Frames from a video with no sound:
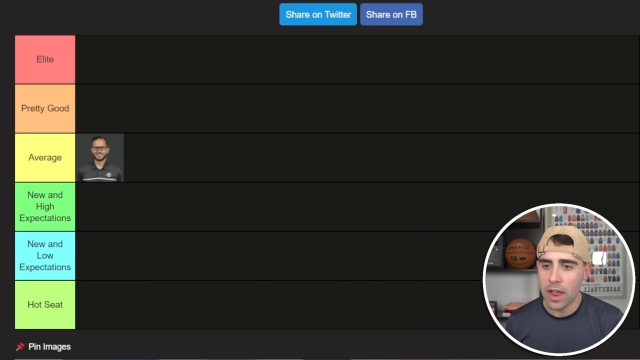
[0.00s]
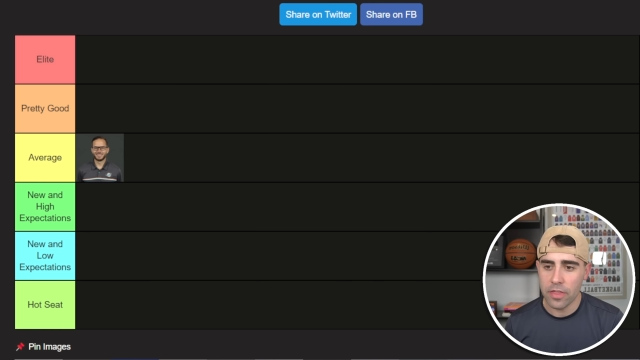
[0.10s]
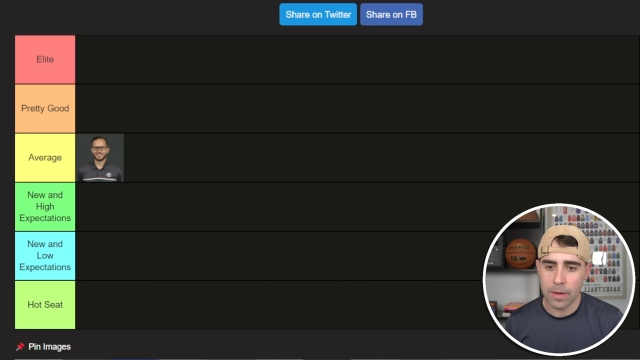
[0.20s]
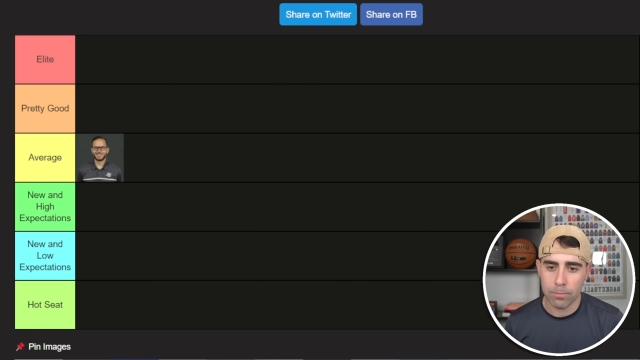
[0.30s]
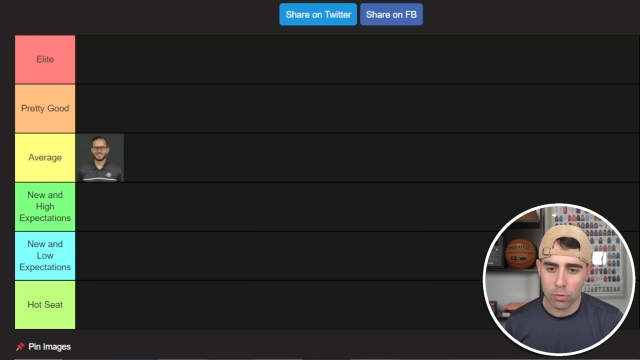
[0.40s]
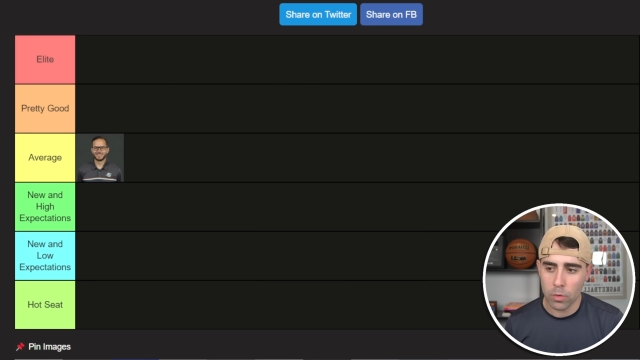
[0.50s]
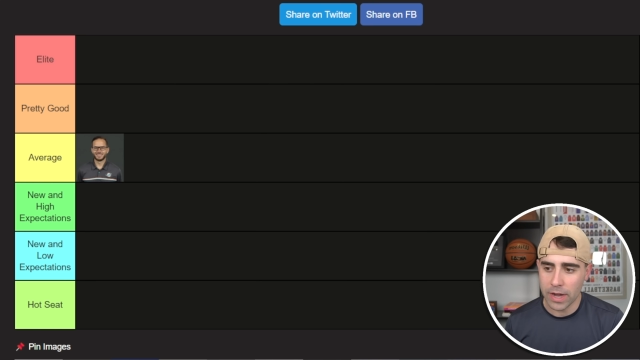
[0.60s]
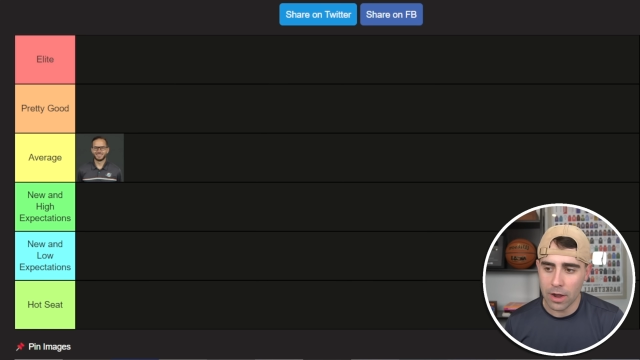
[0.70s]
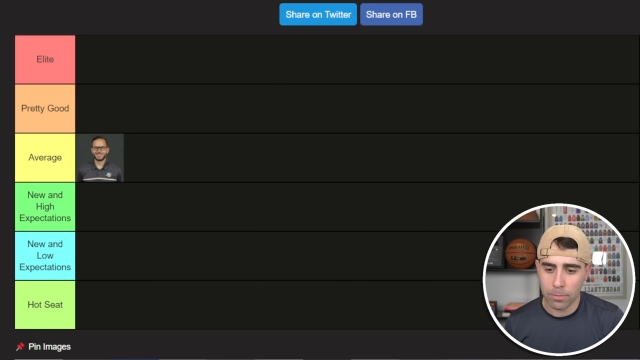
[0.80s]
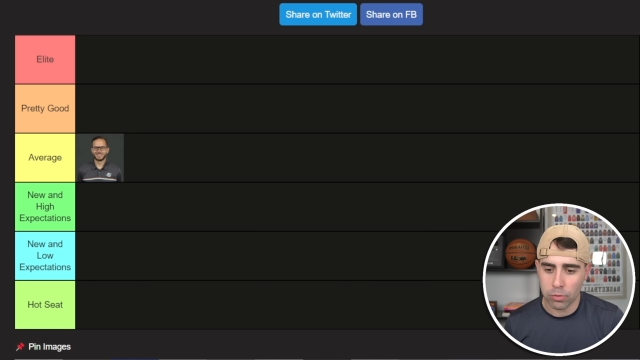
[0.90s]
and then broke
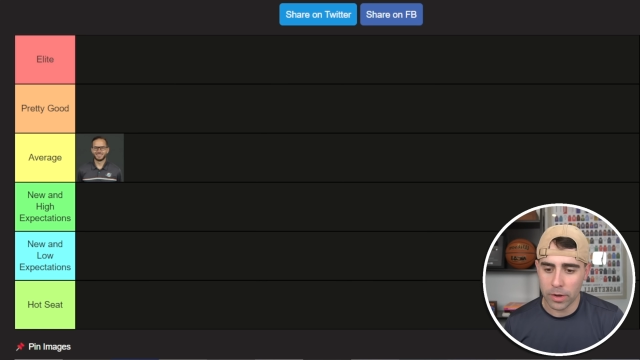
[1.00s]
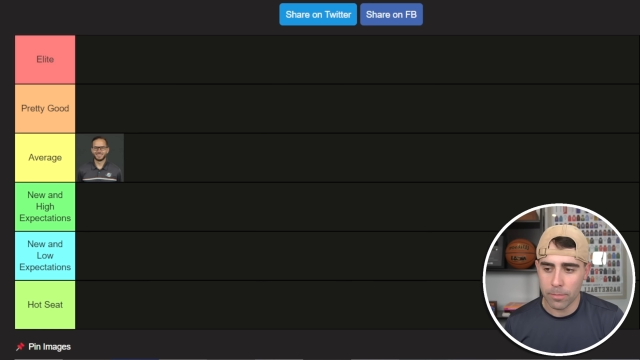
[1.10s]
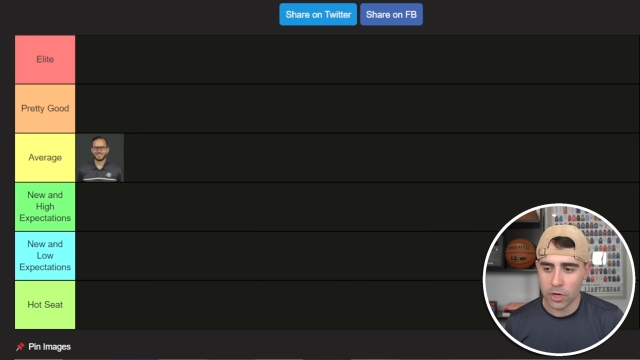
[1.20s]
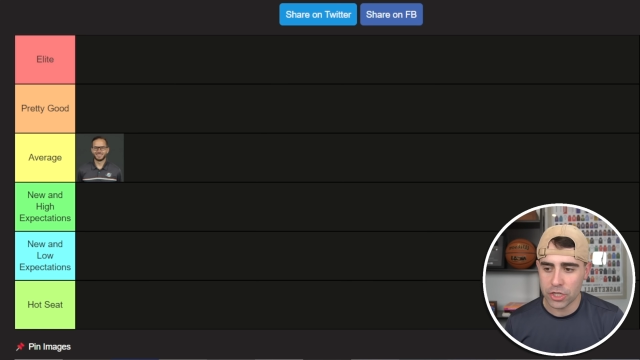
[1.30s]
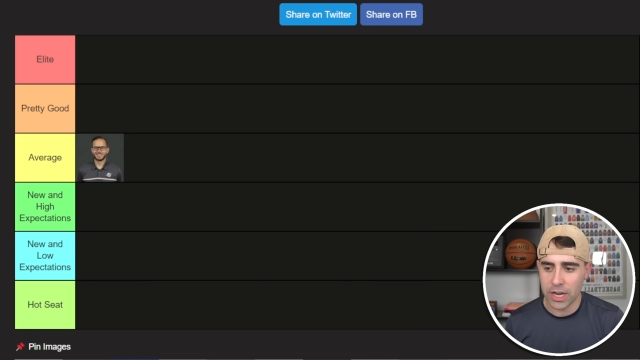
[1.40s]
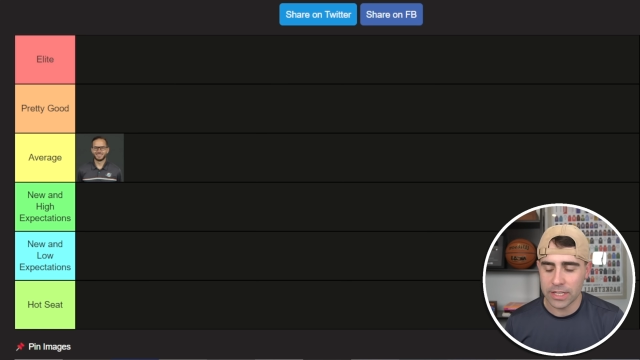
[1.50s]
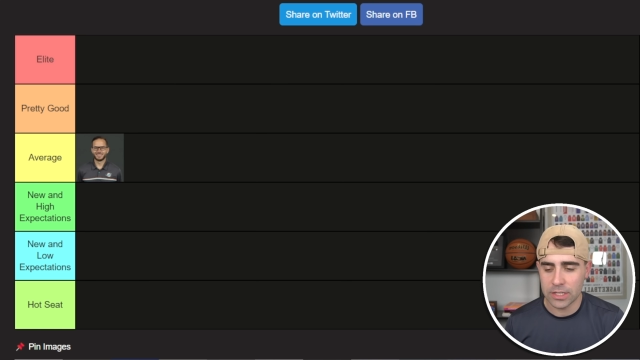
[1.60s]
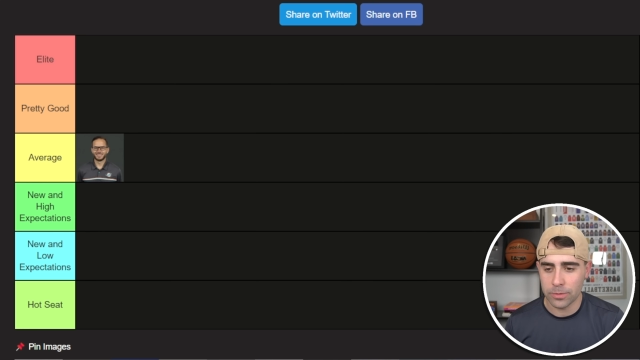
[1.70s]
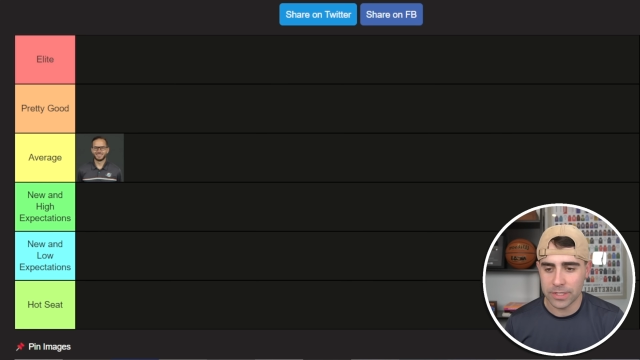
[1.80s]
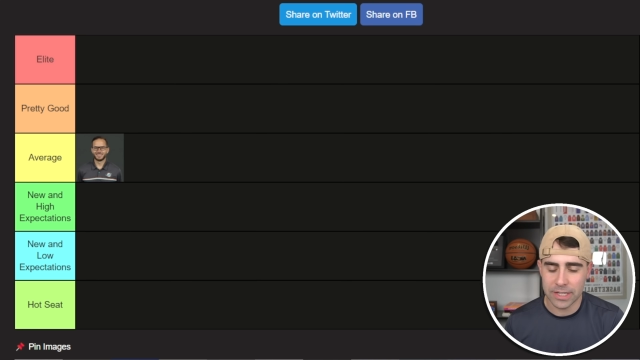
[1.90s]
out pretty much
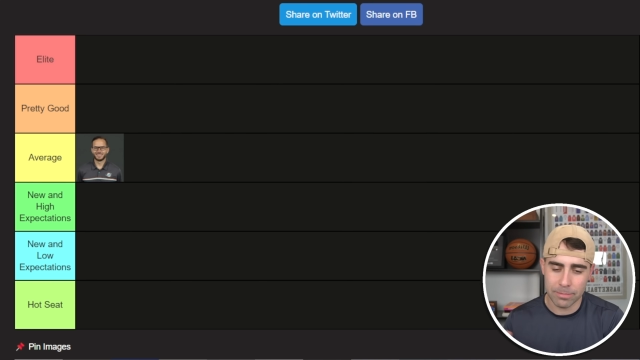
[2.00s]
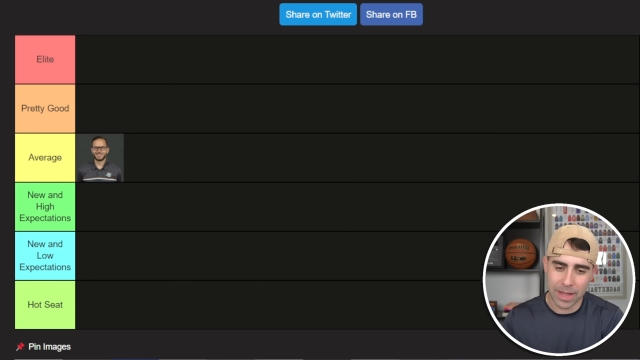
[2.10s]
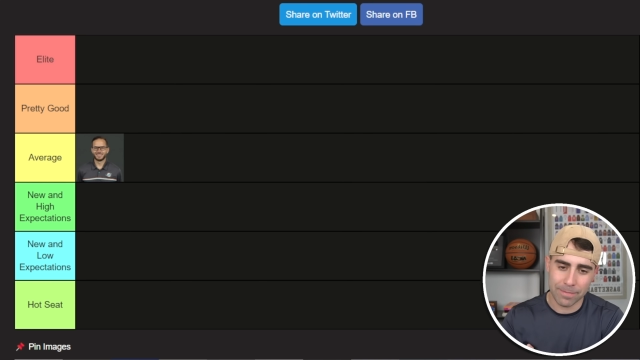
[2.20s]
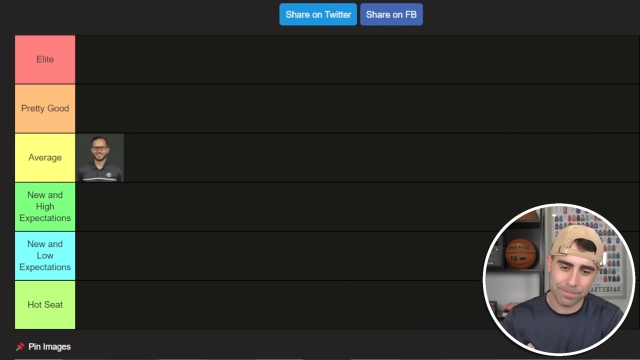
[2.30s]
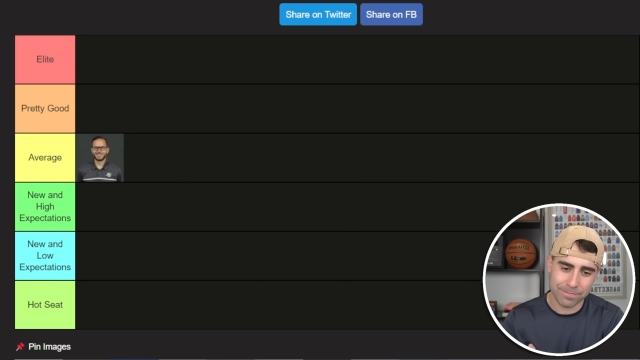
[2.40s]
into a team that